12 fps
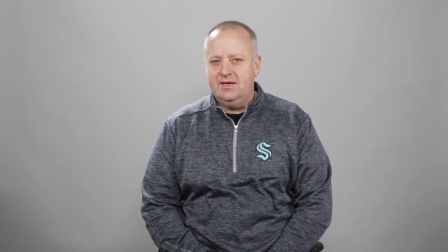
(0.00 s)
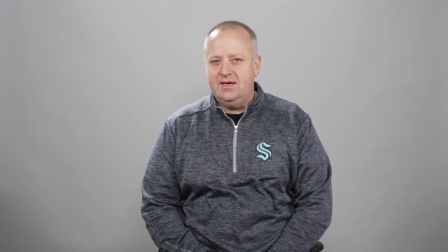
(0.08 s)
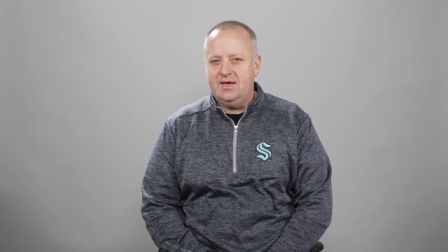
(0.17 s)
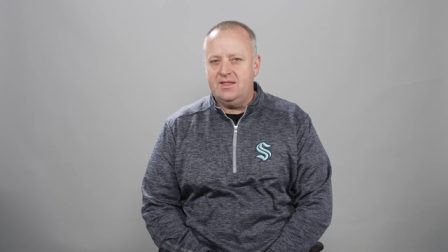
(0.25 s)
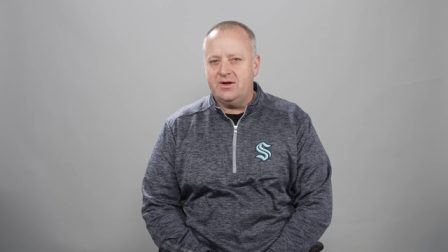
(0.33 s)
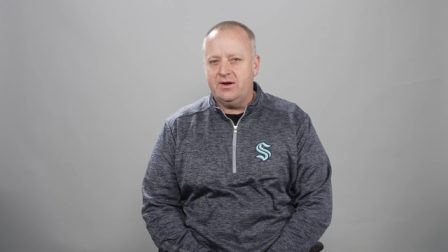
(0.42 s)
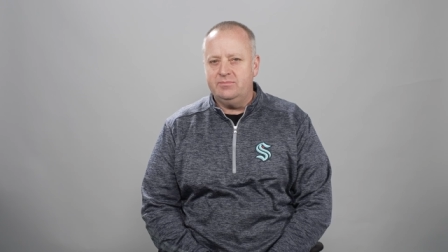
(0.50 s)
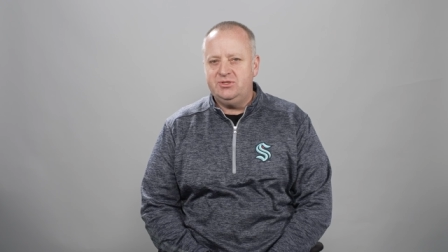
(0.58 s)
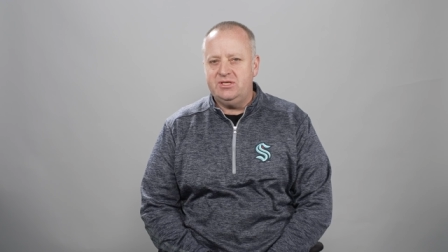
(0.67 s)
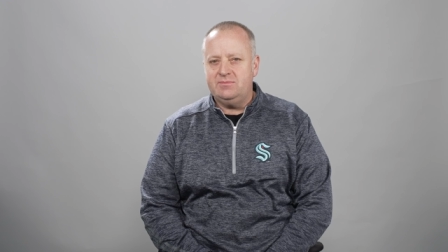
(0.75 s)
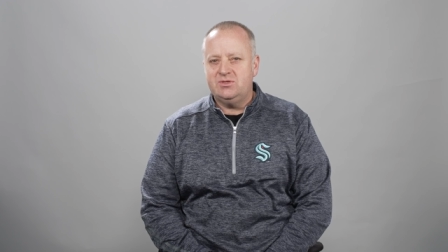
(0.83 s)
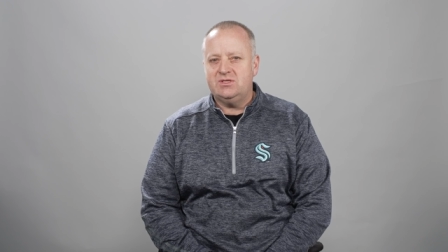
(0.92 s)
Hey there,
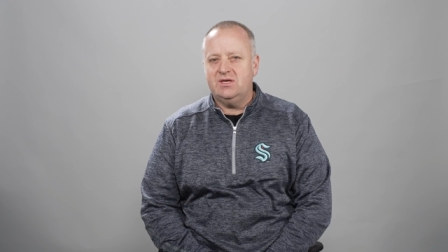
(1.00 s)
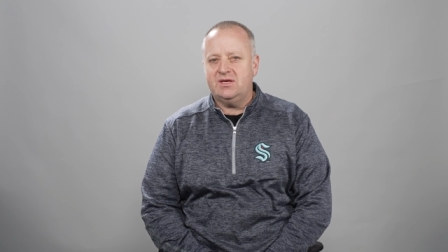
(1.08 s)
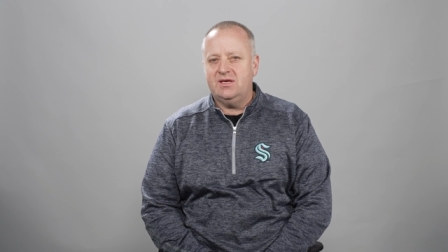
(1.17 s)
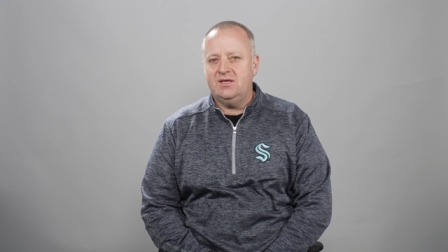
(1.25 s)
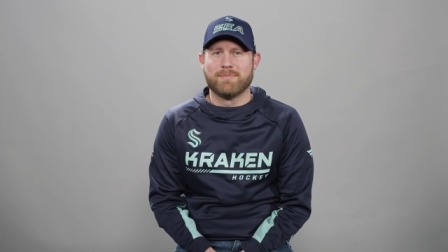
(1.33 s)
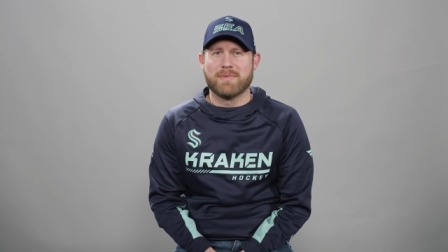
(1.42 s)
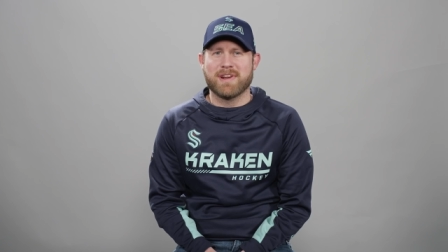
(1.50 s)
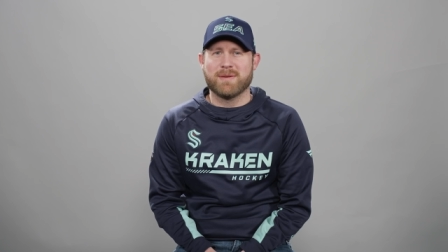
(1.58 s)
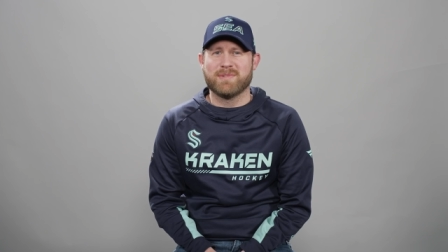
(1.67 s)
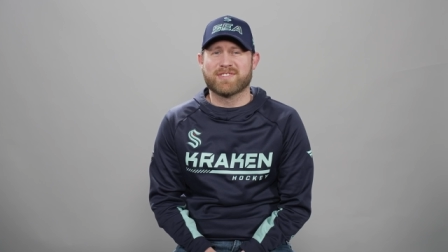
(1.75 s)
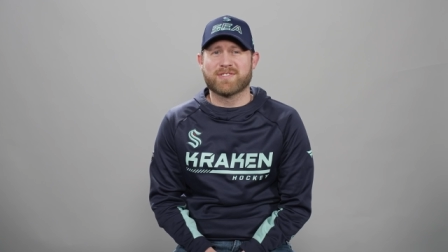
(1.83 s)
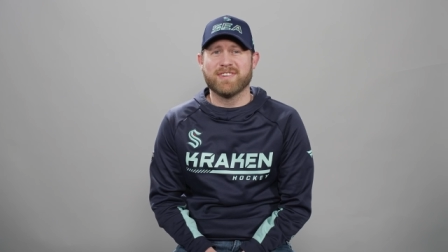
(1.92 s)
I'm James Stucky.
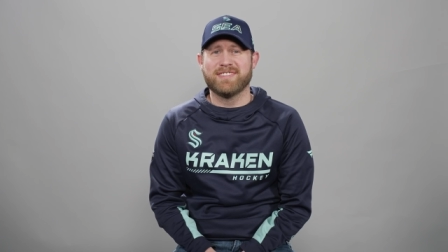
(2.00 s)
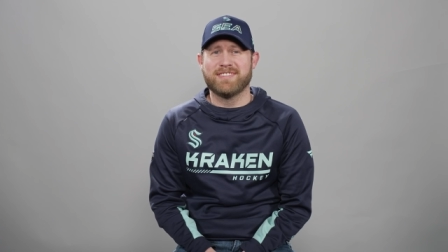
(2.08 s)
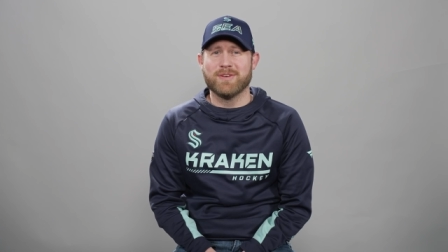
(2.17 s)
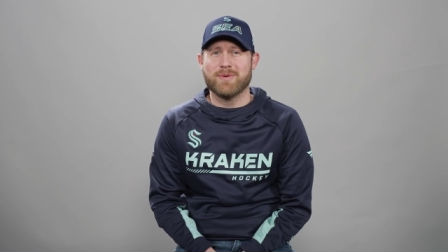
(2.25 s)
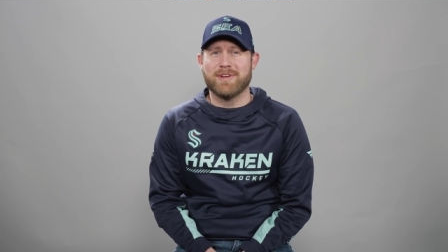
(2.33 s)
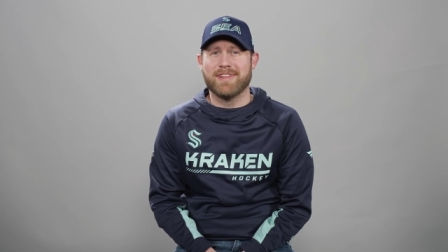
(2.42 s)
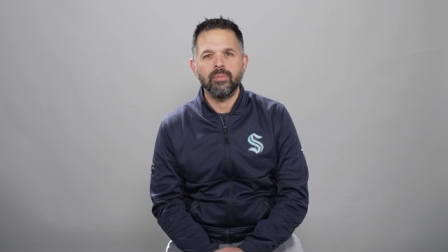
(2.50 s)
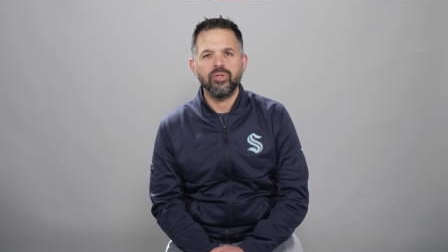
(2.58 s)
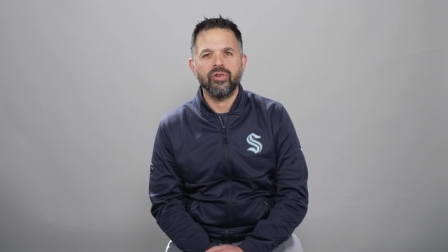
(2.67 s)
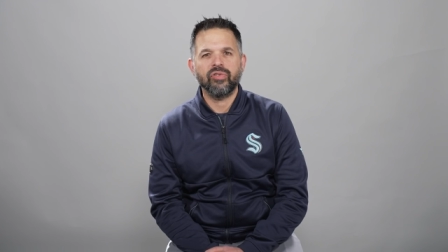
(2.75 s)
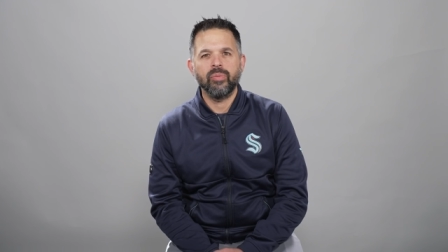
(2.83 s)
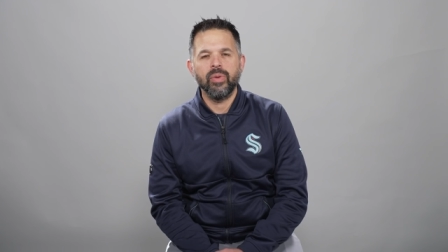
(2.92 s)
My name is Kris Stierwalt.
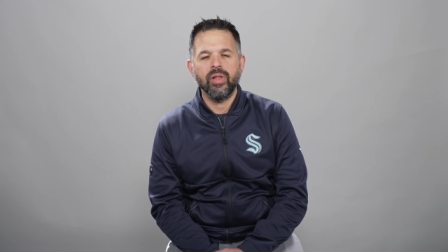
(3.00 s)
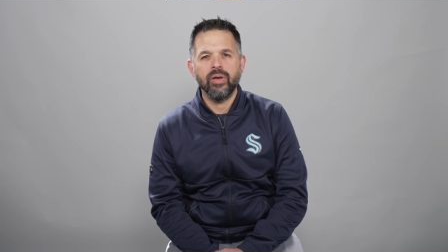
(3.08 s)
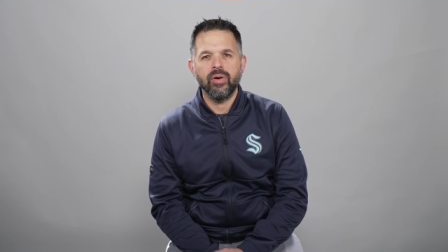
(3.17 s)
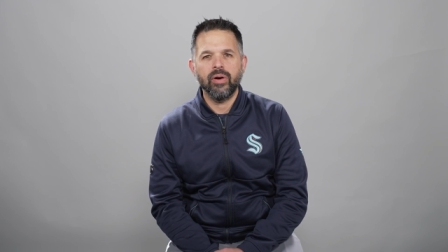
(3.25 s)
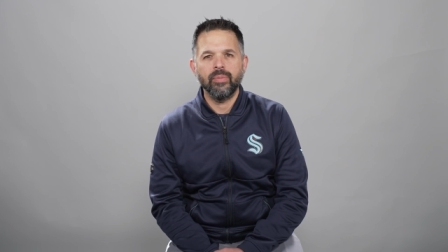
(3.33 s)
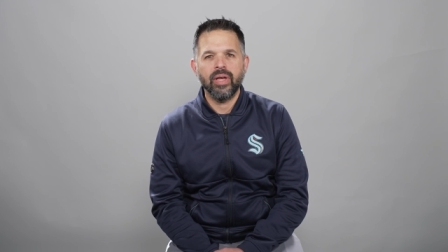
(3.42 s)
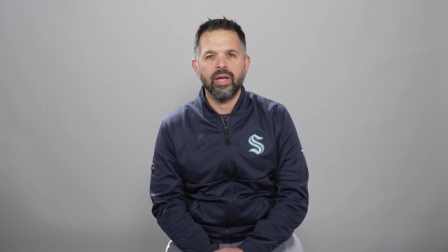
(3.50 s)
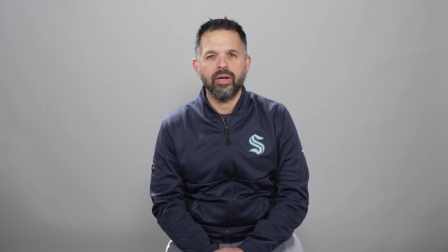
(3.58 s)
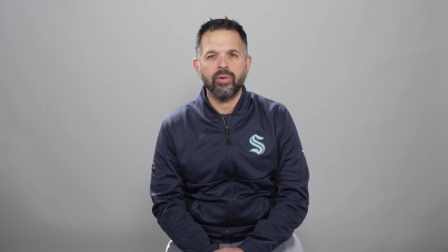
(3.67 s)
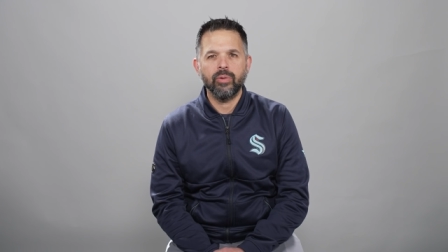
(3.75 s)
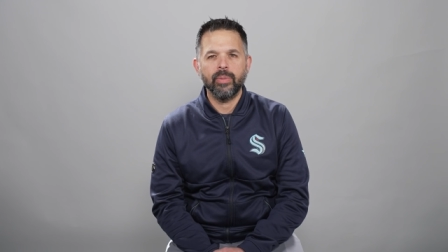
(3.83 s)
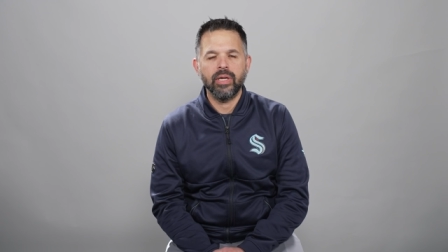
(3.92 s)
I'm Jeff Camelio. I'm the
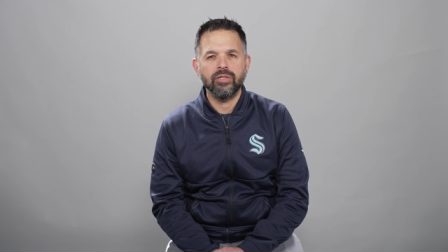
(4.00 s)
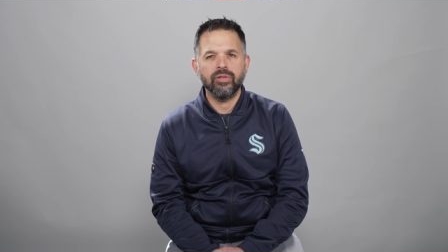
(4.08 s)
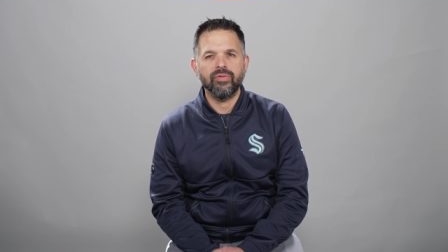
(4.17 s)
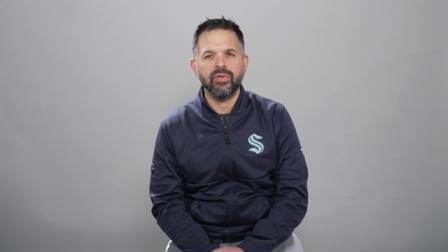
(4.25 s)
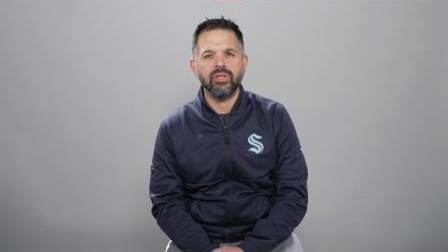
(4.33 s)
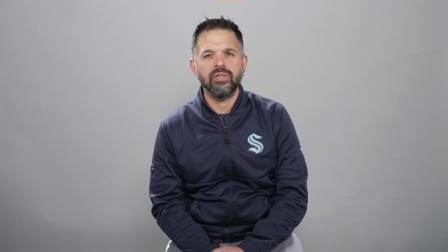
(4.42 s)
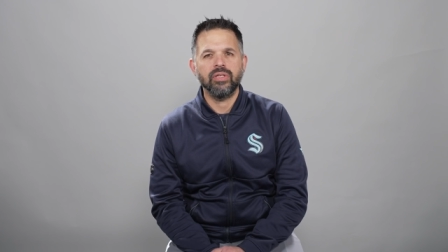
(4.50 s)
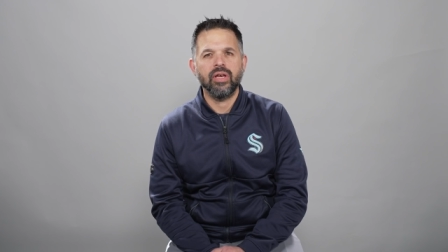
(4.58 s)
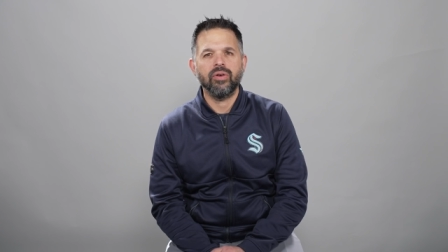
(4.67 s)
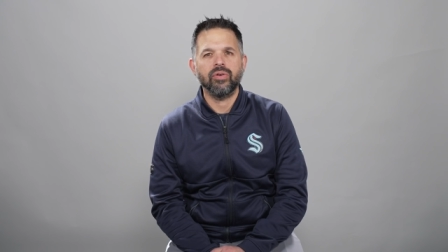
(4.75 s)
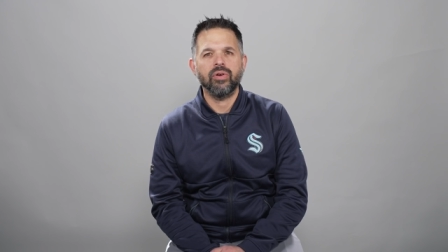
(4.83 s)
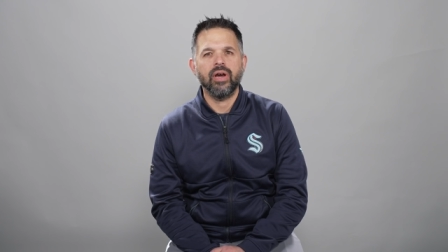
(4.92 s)
head equipment manager for the
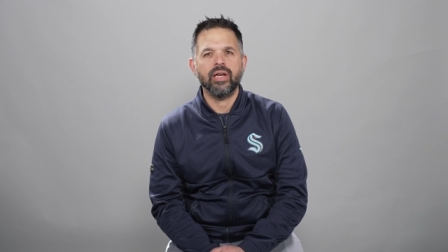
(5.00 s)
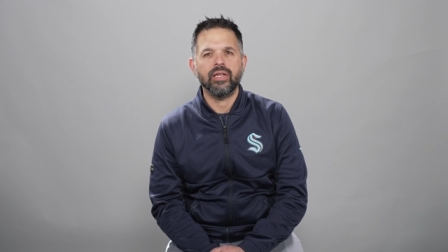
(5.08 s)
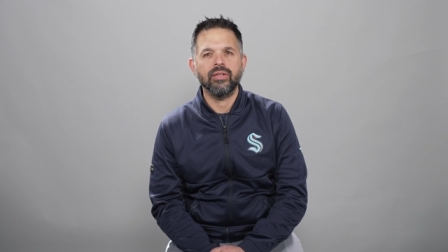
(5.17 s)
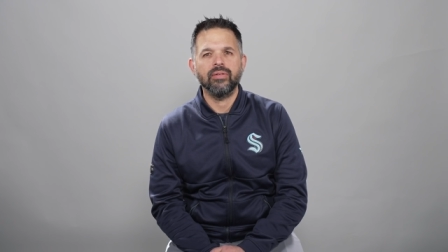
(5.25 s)
Seattle Kraken.